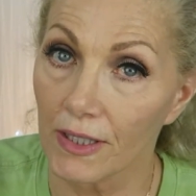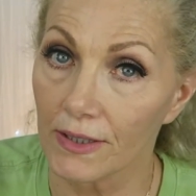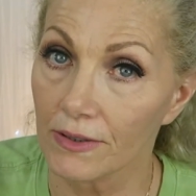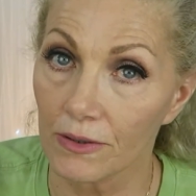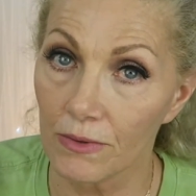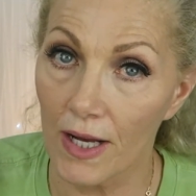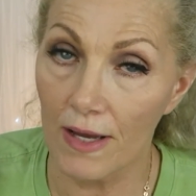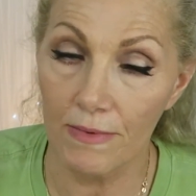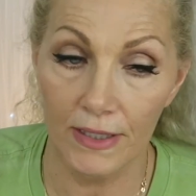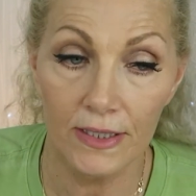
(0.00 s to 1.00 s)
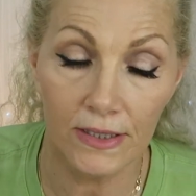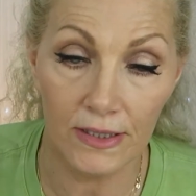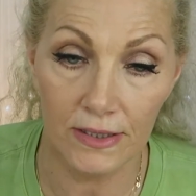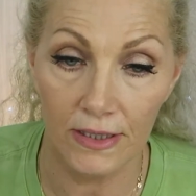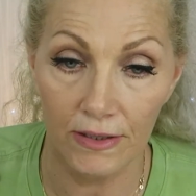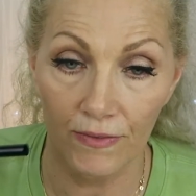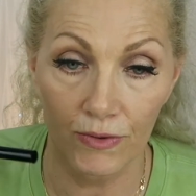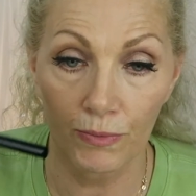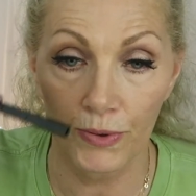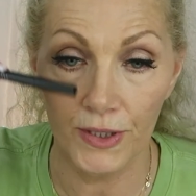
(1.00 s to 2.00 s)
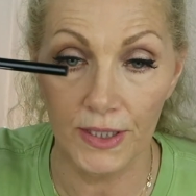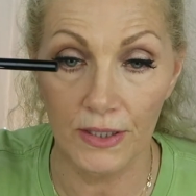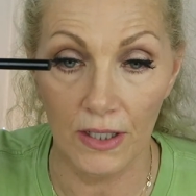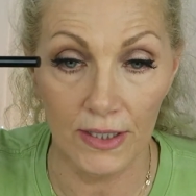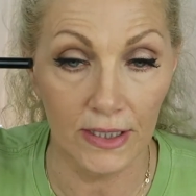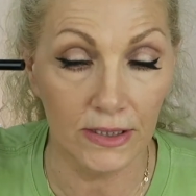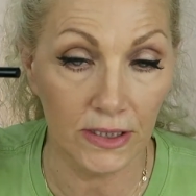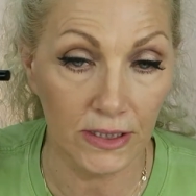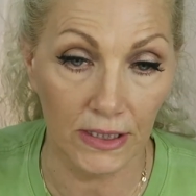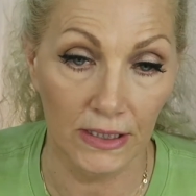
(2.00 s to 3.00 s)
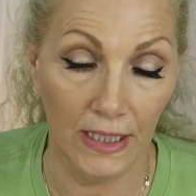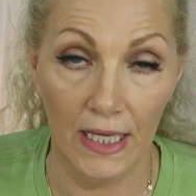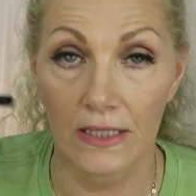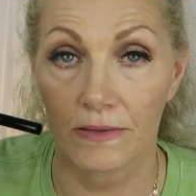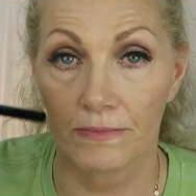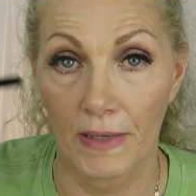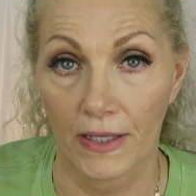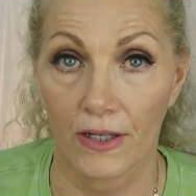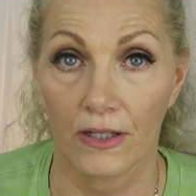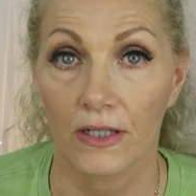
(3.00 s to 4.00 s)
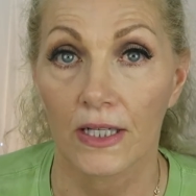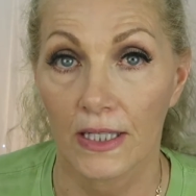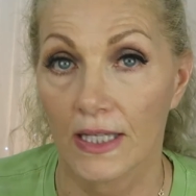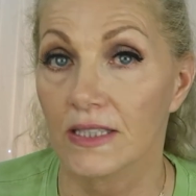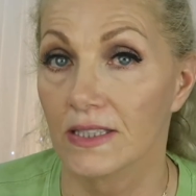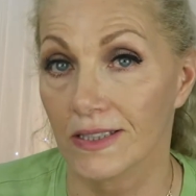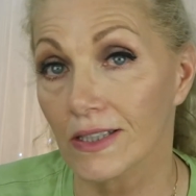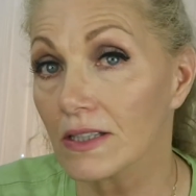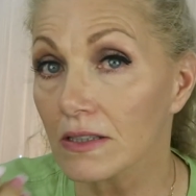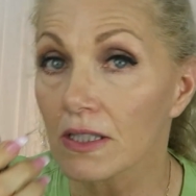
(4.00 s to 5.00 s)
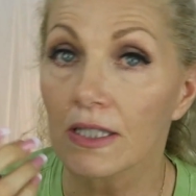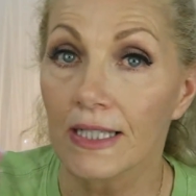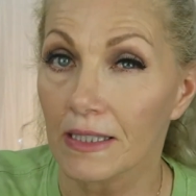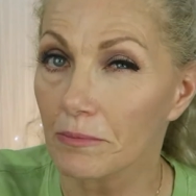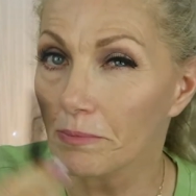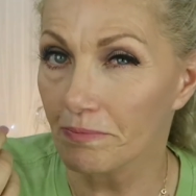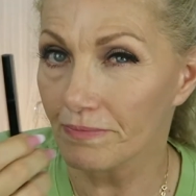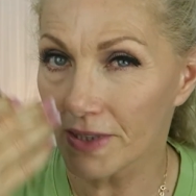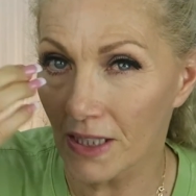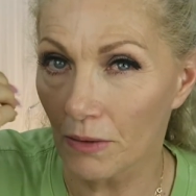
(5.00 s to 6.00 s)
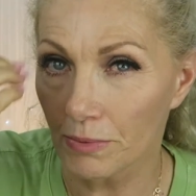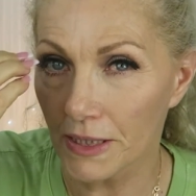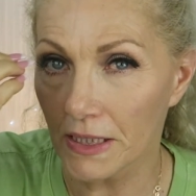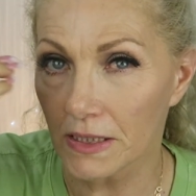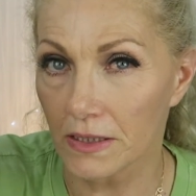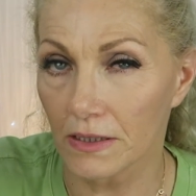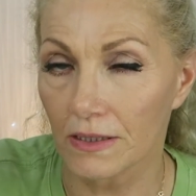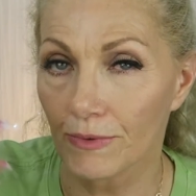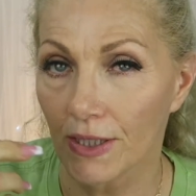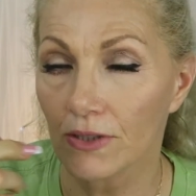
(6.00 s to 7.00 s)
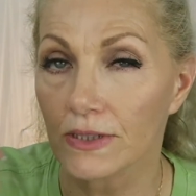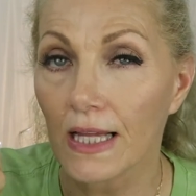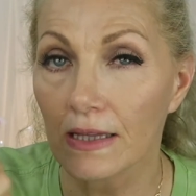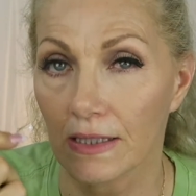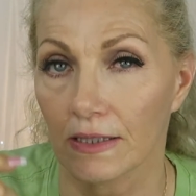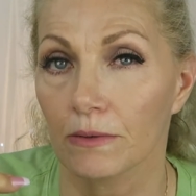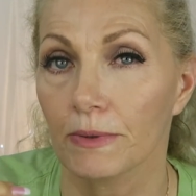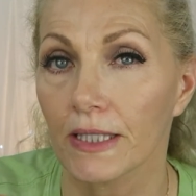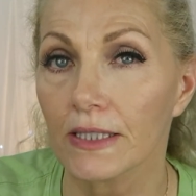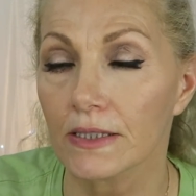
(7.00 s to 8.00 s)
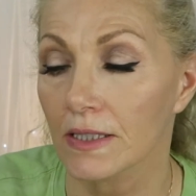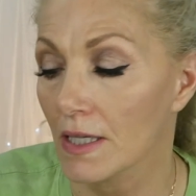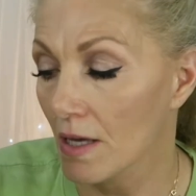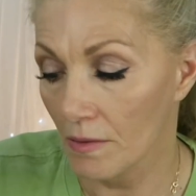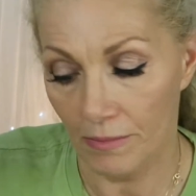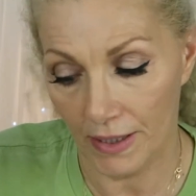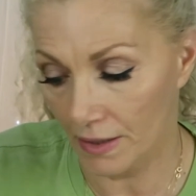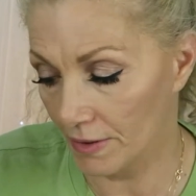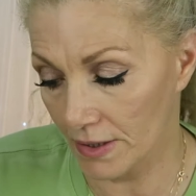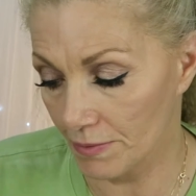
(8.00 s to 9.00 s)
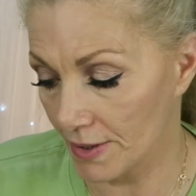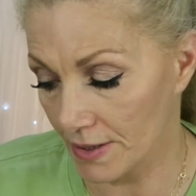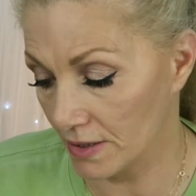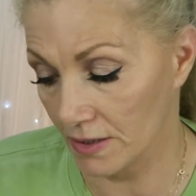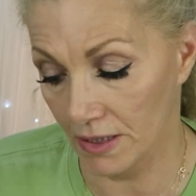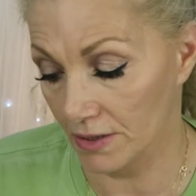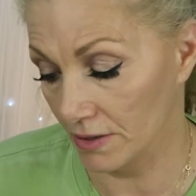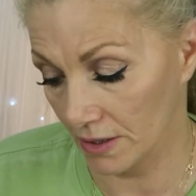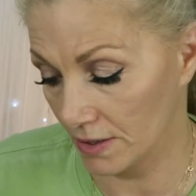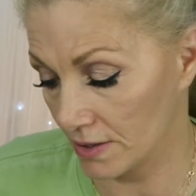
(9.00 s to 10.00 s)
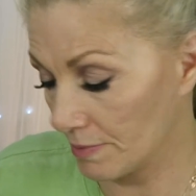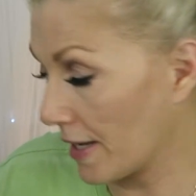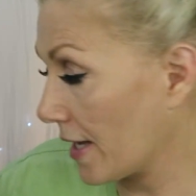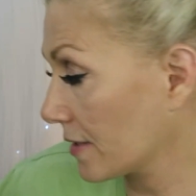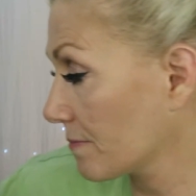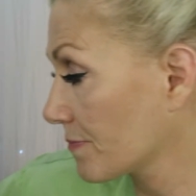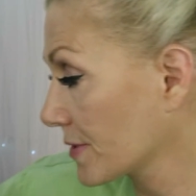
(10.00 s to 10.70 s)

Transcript: I don't know why, but it just, if you put it on, it just, it lays better. It still can, you know, bleed into wrinkles a little bit, but it, it wasn't nearly as bad.